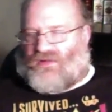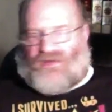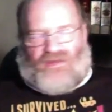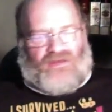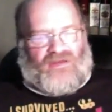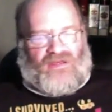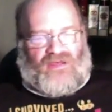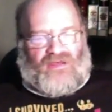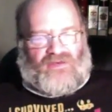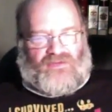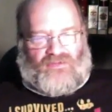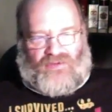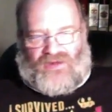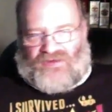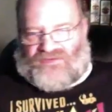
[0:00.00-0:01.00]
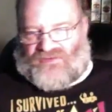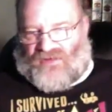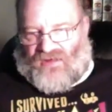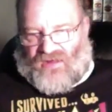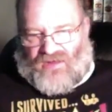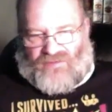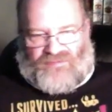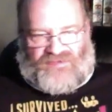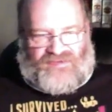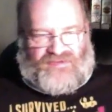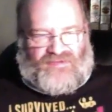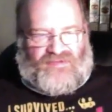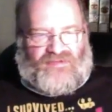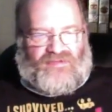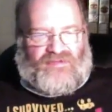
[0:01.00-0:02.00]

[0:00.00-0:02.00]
and I had great times